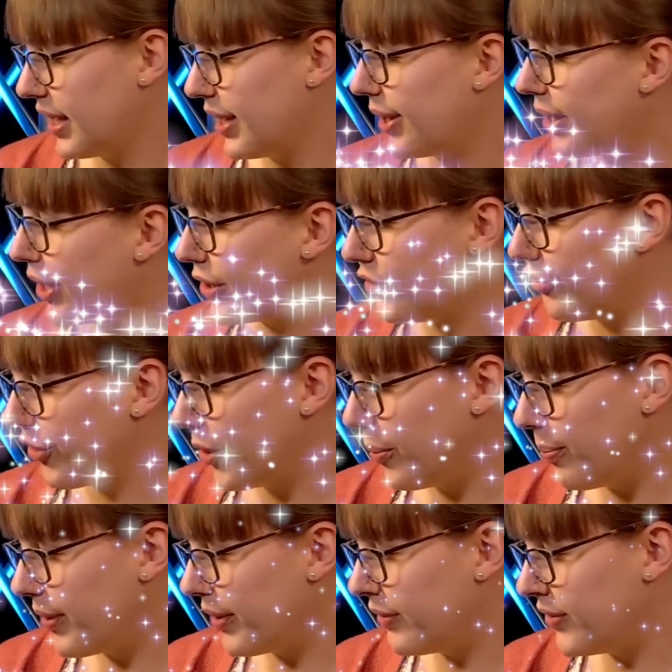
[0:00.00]
A group
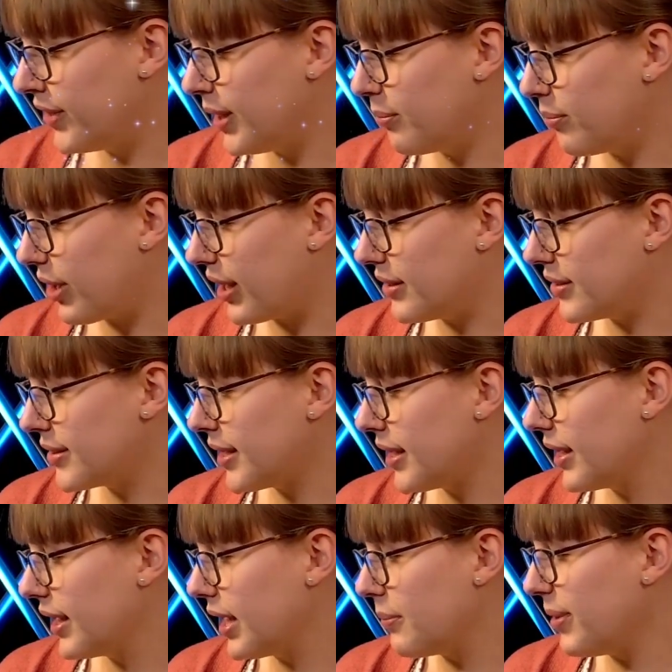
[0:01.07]
of zebras
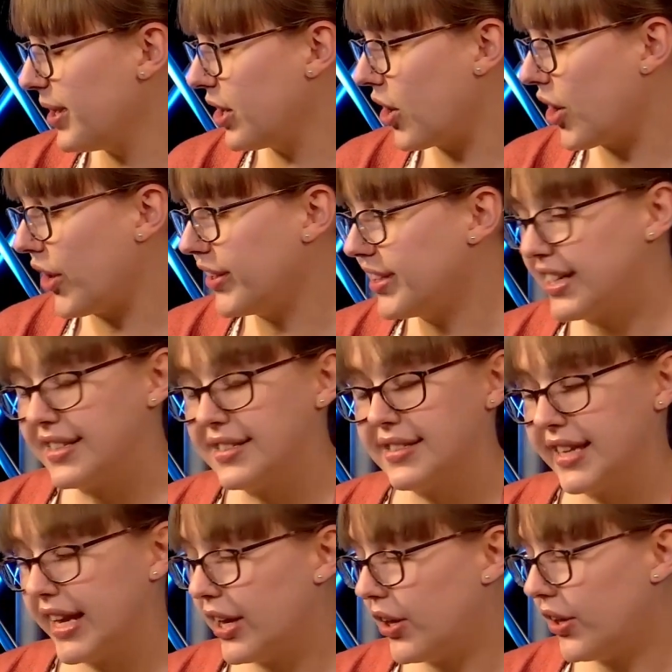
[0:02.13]
can be called a
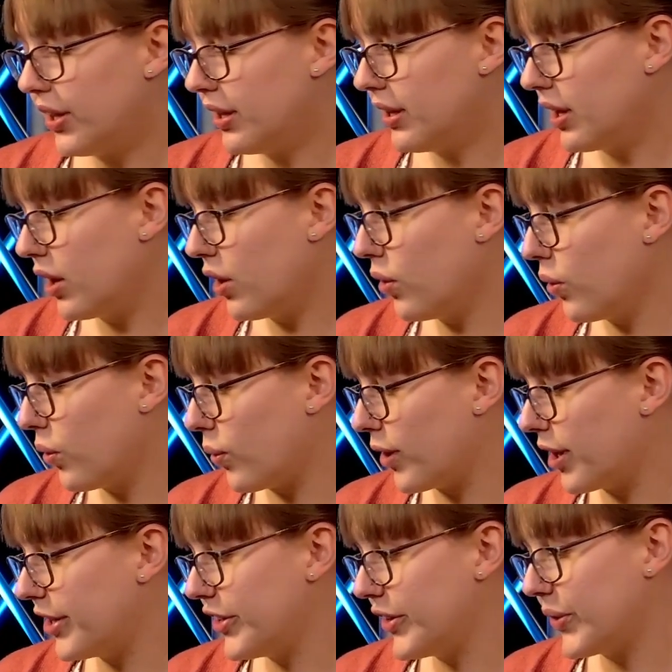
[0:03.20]
zeal, a
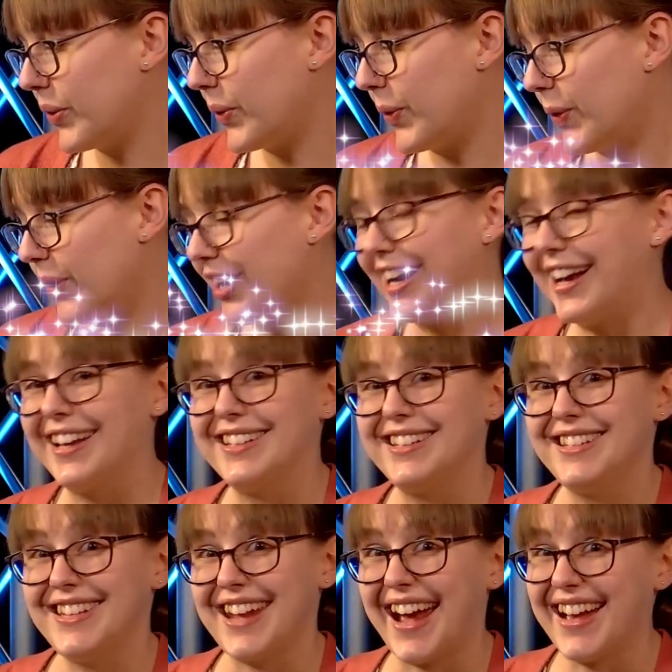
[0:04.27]
horde, or a
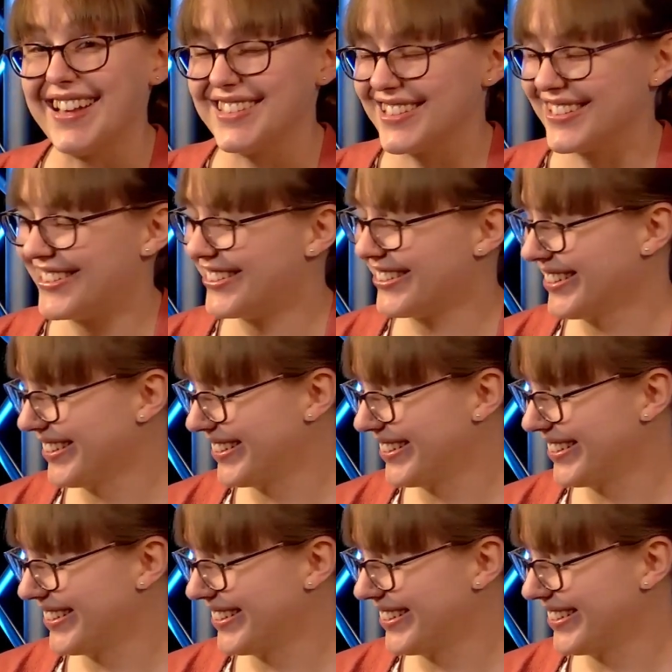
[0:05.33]
dazzle.